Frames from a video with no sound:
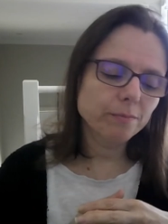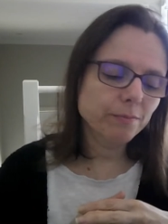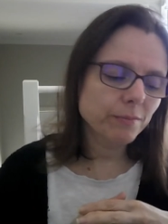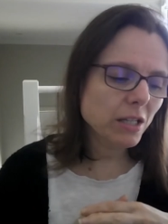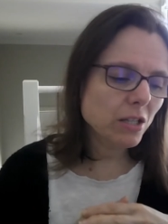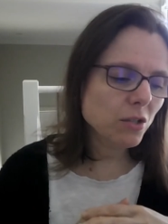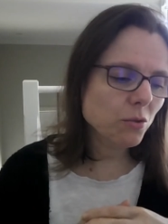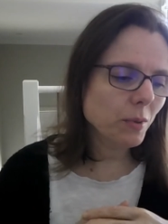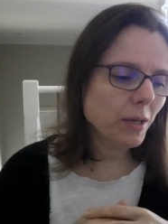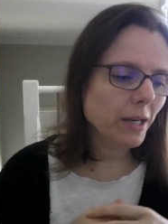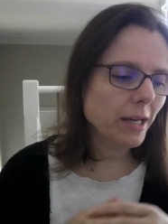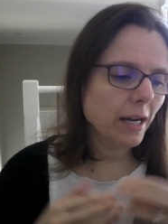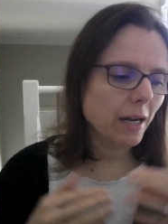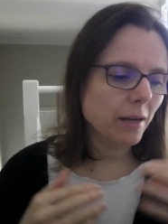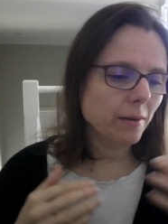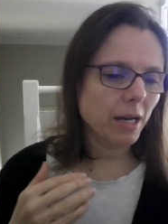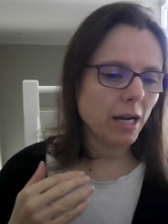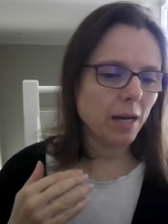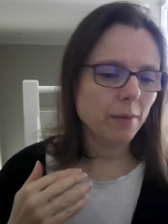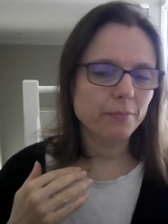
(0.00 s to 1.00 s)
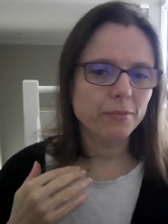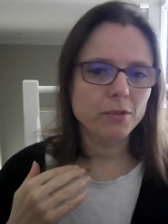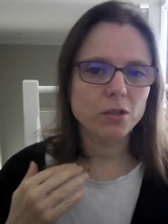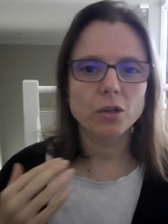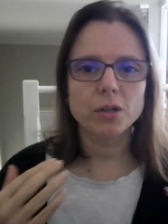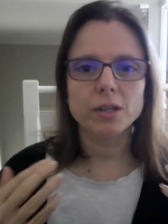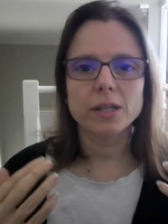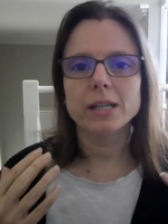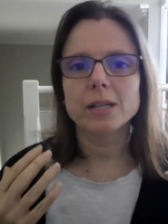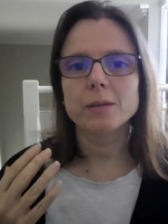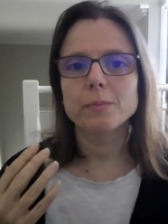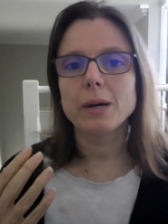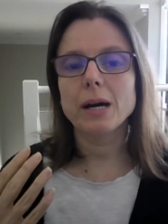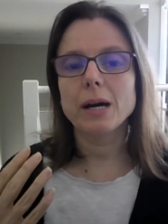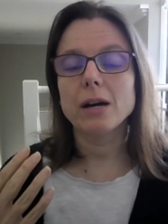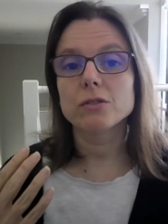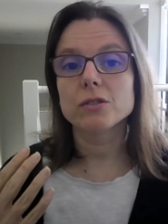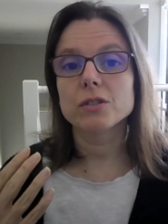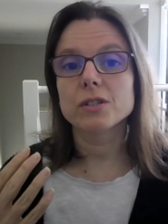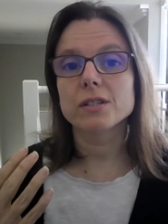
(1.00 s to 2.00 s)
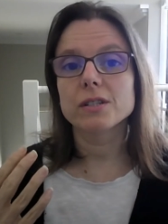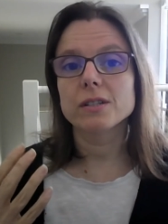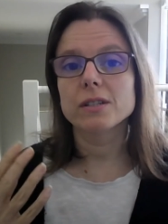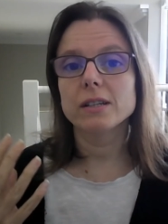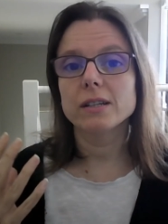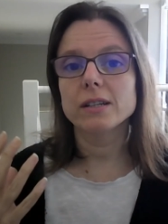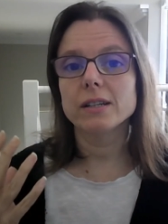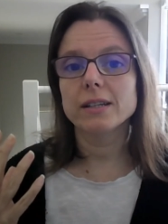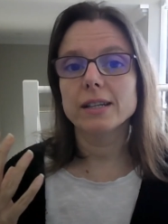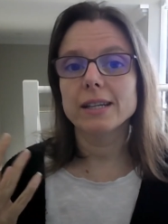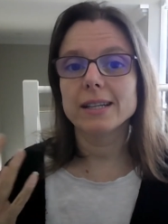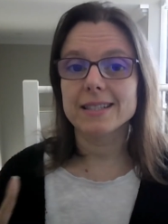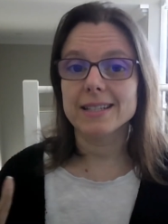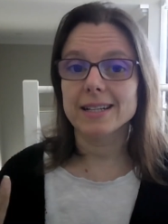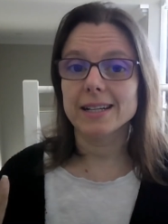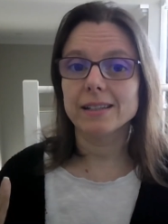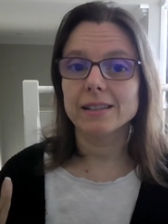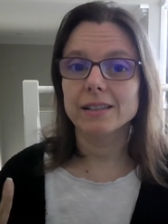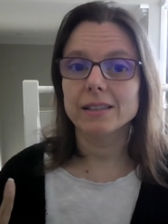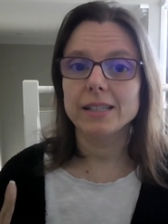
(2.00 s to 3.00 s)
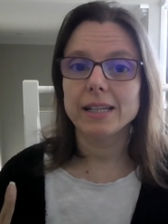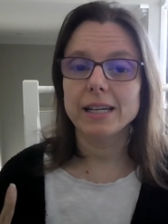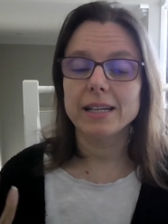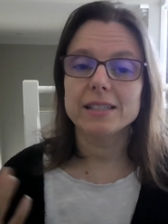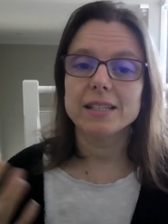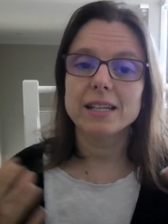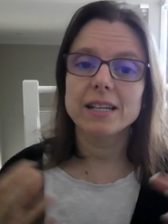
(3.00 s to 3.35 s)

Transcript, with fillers: This week I'm talking about exactly that.